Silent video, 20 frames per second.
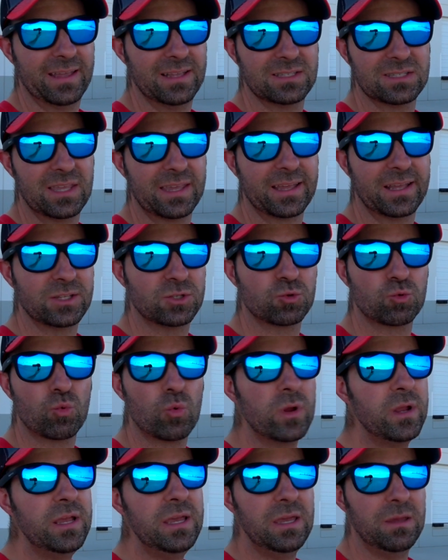It's like a
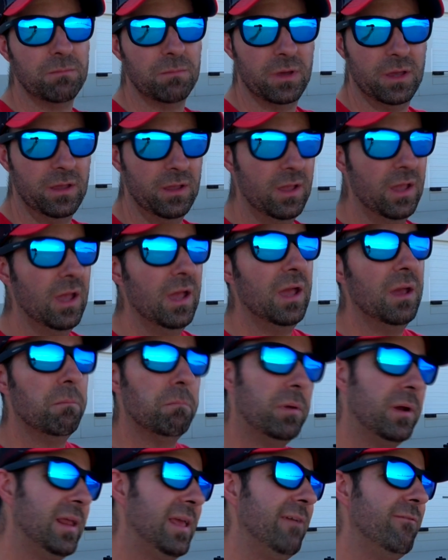dream.
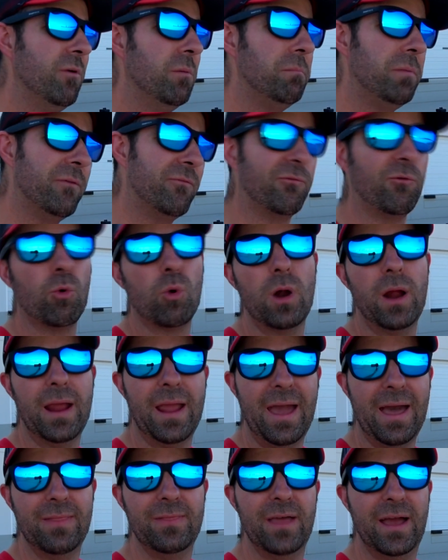But even before I
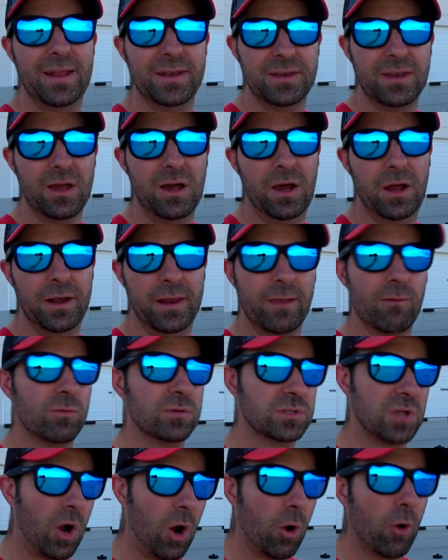had that done, it
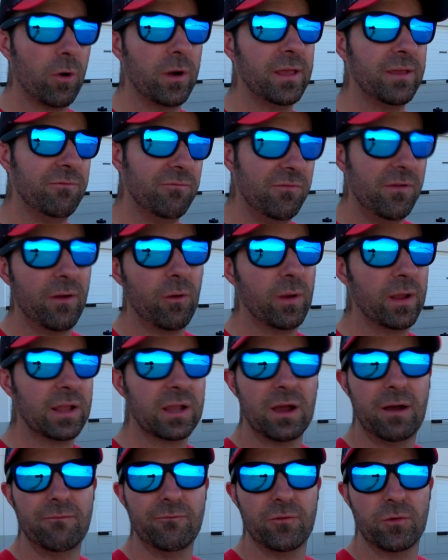was already very
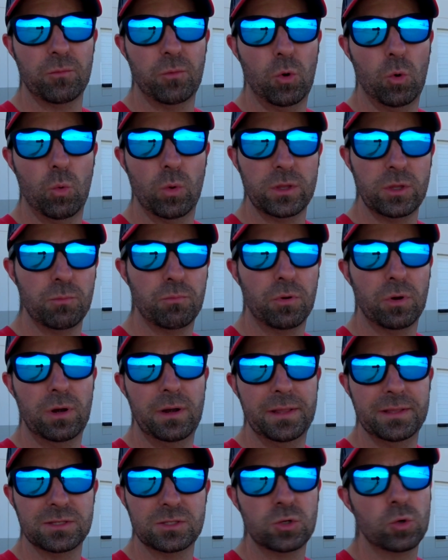comfortable when you put
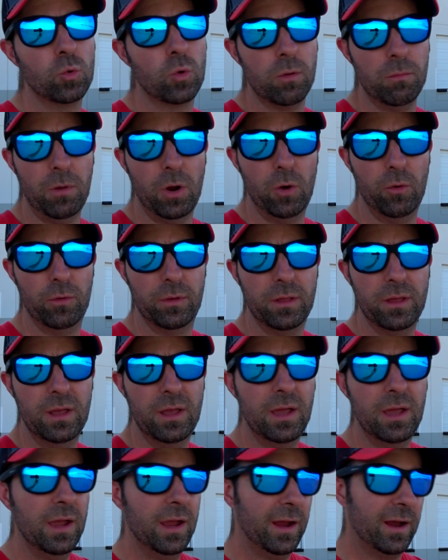it in tour mode.
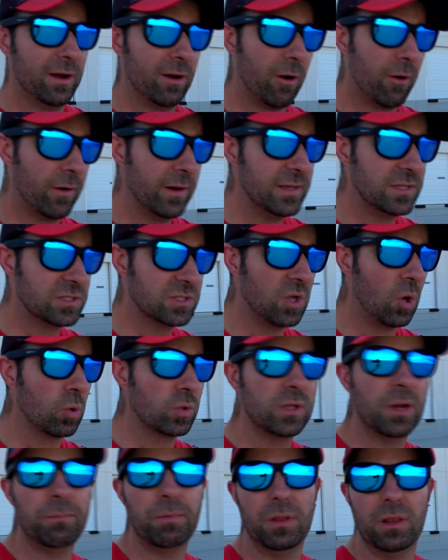It already
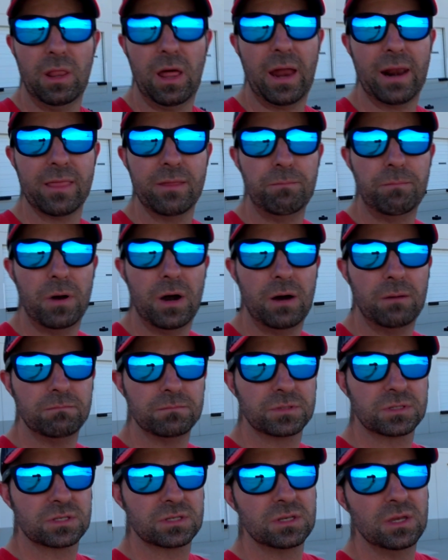soaked up a lot of the
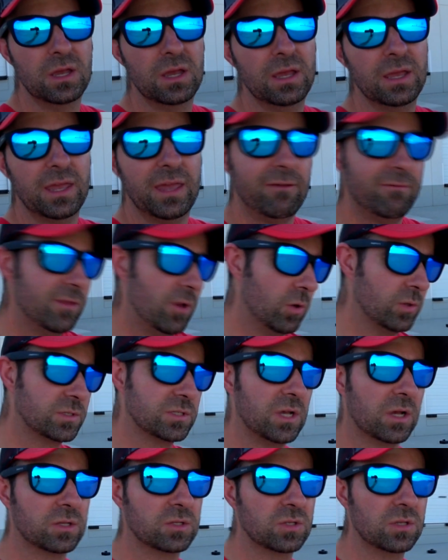bumps. Even though it
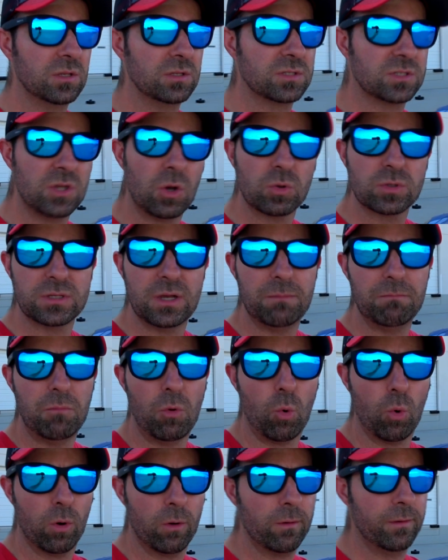soaks up
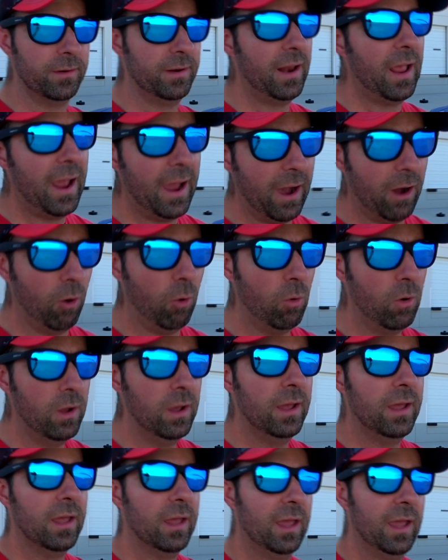more now,
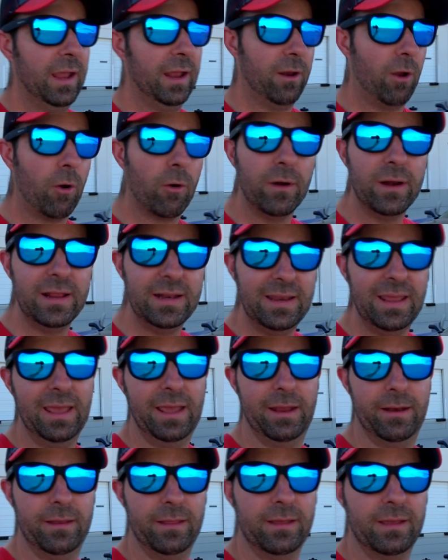it already
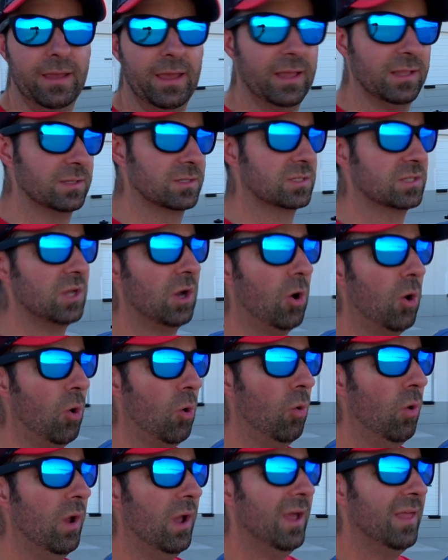did. And
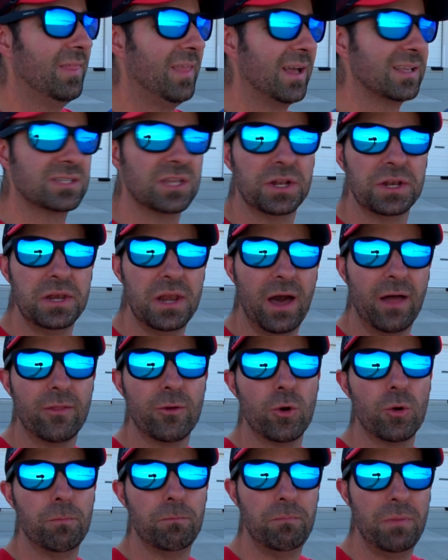so that's
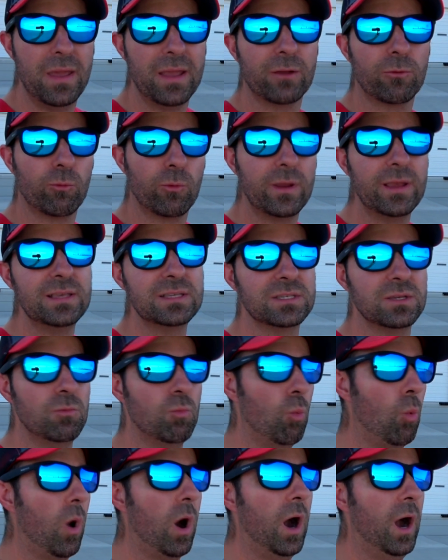another big
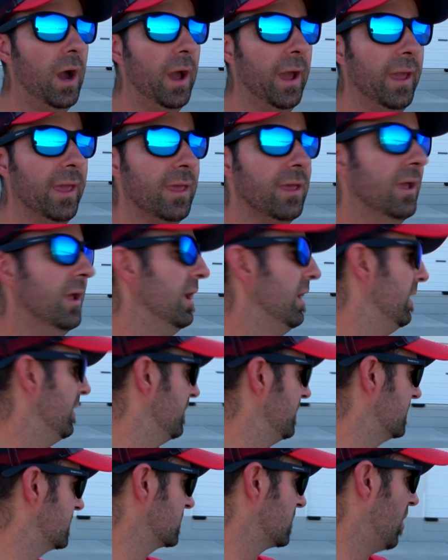reason why
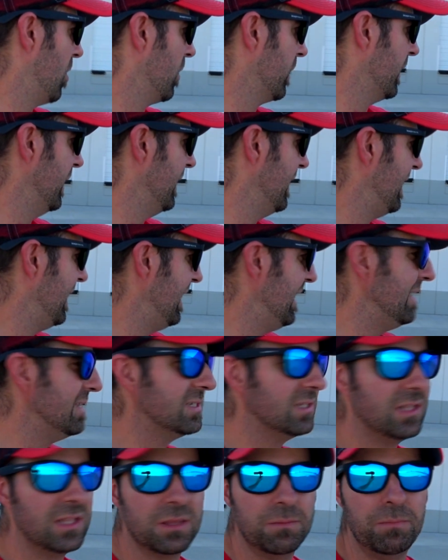this car can
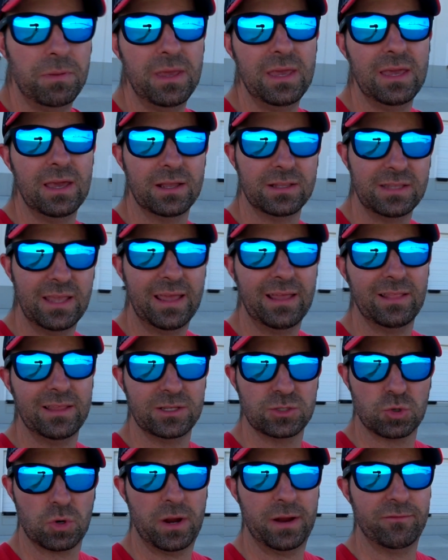easily be a daily
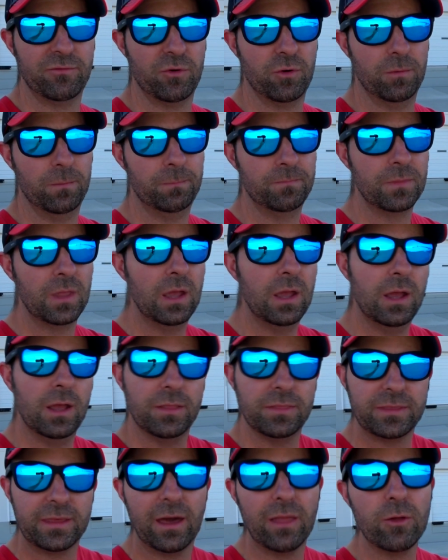driver.
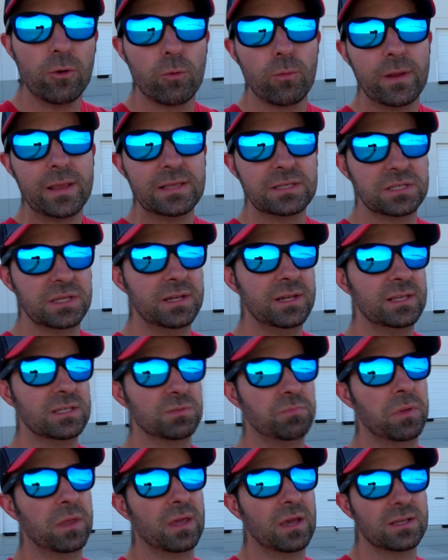The other reason is
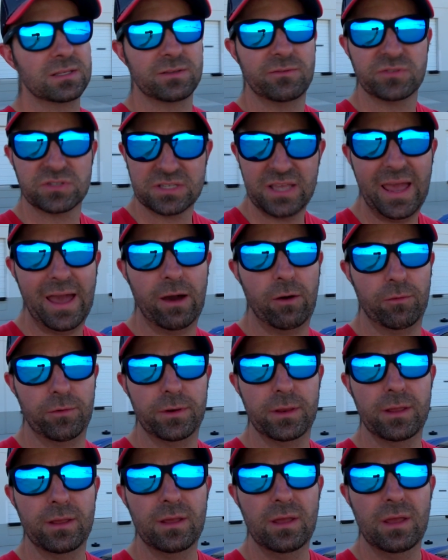because of sound.